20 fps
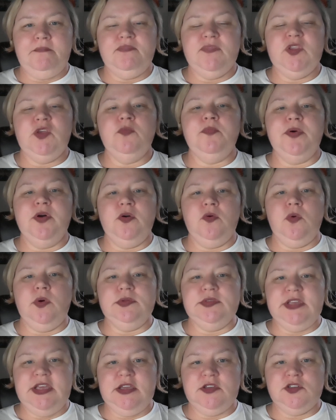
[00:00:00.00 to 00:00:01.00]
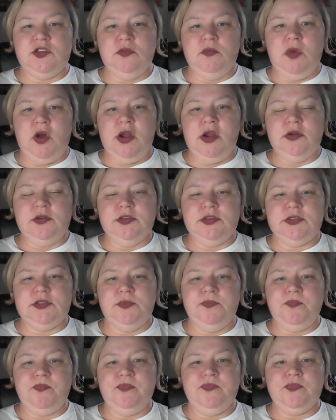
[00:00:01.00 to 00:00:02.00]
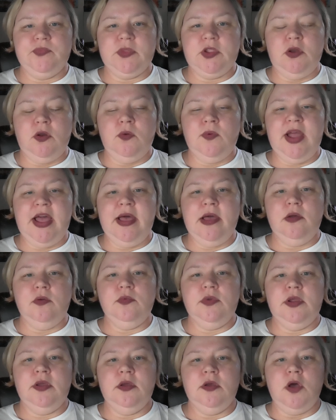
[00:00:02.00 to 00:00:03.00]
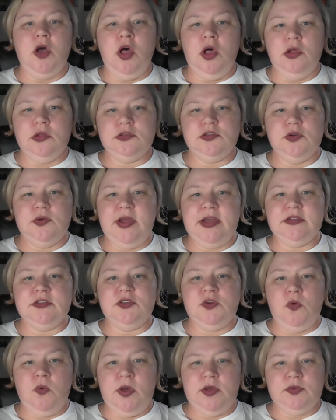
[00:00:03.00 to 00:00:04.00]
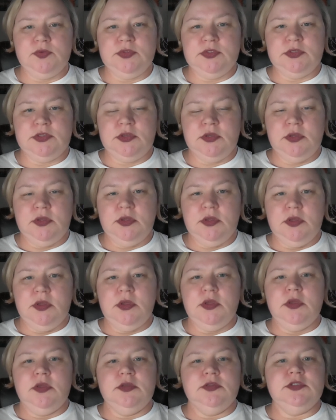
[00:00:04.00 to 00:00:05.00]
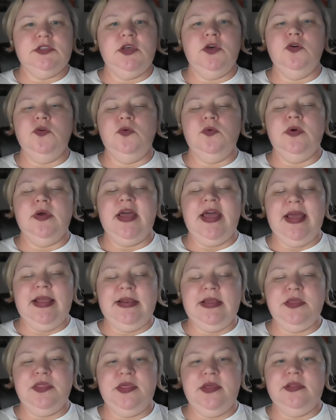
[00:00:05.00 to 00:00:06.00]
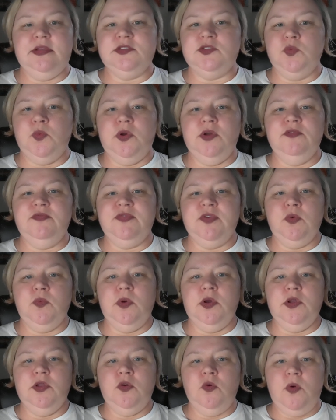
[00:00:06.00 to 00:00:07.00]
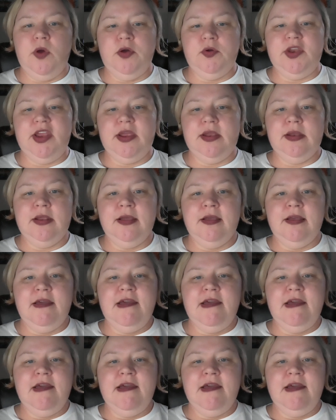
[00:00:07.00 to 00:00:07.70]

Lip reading: you put quotation marks around all direct quotes, so anything that's word for word quoted.